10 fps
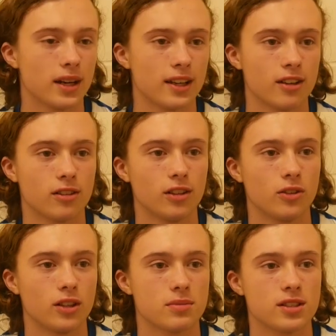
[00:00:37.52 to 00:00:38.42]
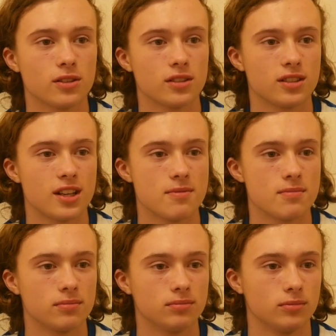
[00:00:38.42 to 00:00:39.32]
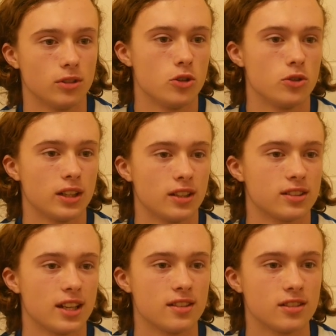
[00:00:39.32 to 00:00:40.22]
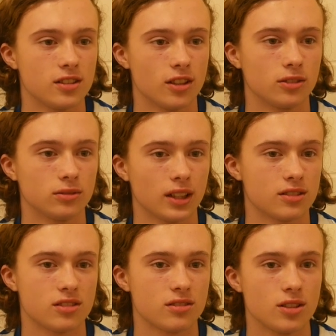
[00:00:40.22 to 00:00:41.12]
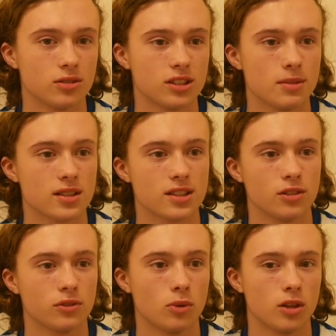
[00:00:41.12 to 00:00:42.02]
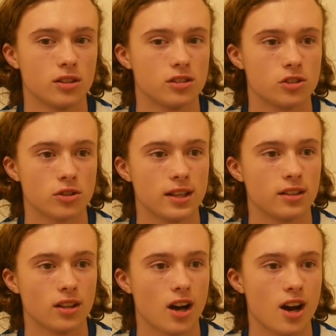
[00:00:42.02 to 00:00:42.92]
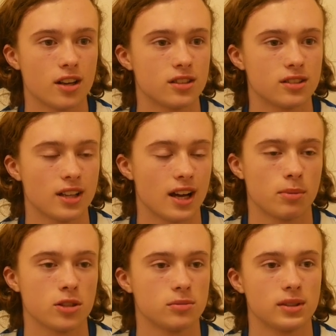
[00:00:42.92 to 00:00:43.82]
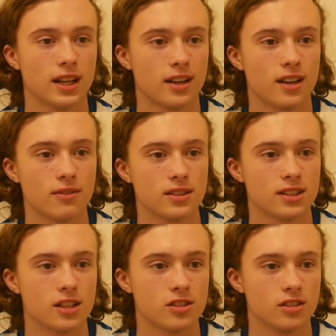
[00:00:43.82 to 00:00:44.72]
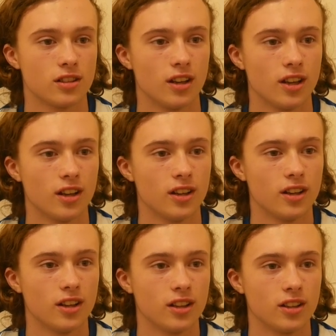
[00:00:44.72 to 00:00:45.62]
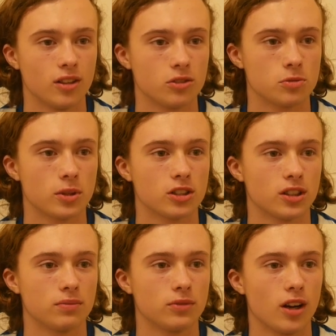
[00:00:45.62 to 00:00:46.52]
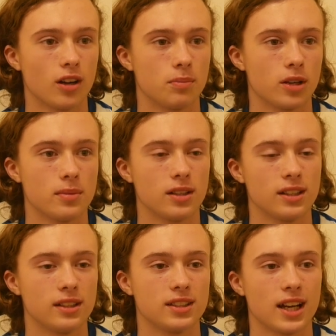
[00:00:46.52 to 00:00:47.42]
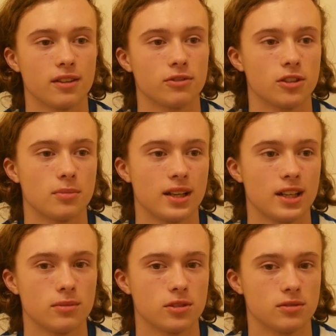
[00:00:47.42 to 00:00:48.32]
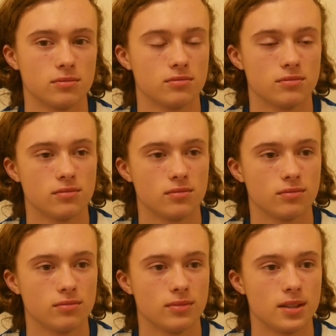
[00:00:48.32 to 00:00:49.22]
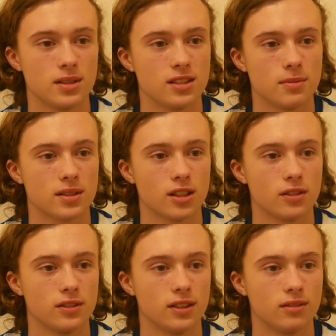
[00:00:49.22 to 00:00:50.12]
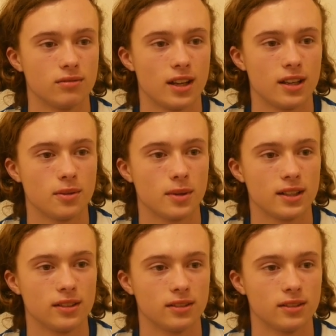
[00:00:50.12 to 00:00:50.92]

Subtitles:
back here on loan. I'm still the same Luke in the sense, you know, I still see myself wanting to train the hardest I possibly can in every session. You know, just because I've got a Premier League tag in front of my name doesn't make me see myself in any way